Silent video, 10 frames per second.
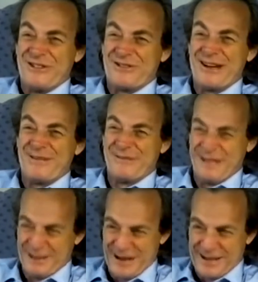try to
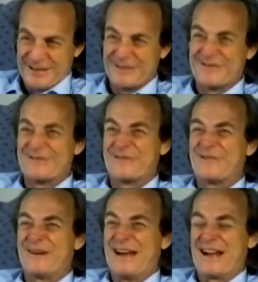figure out
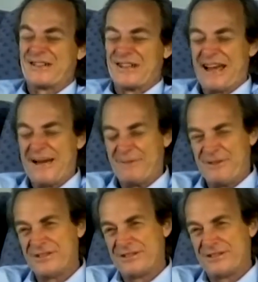what actually happens.